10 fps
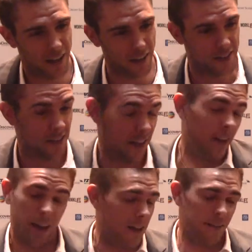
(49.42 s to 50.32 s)
in the
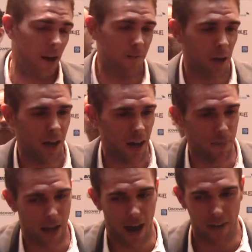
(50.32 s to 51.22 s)
city and, you know,
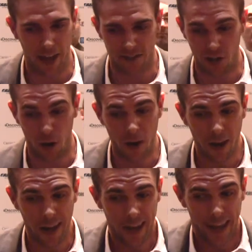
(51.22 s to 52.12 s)
and beyond that. So,
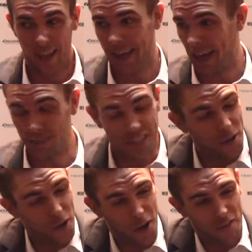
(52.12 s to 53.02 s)
like I was
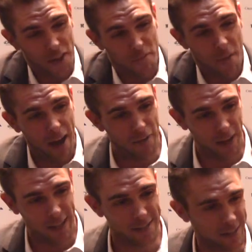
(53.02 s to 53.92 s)
telling her, if my
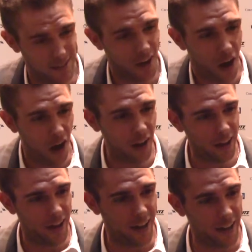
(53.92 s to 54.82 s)
face is at all
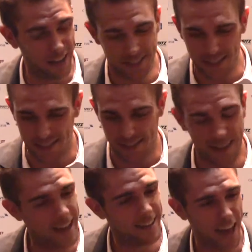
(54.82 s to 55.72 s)
an assistance
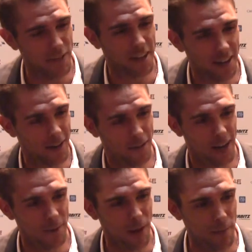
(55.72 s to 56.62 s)
to that, to have it here,
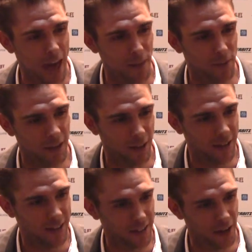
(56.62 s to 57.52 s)
then I'm happy to
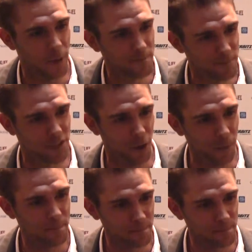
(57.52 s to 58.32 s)
lend it, you know, so...